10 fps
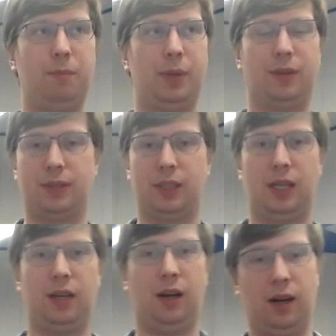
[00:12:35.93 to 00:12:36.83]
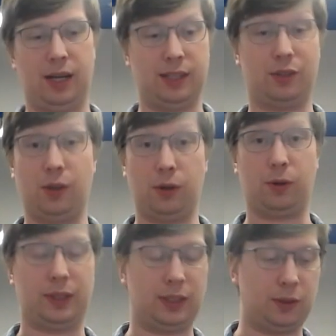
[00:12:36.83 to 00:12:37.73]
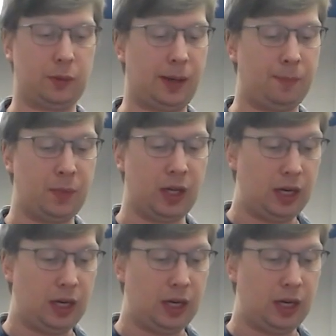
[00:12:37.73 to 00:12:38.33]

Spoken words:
build as a soloist as well.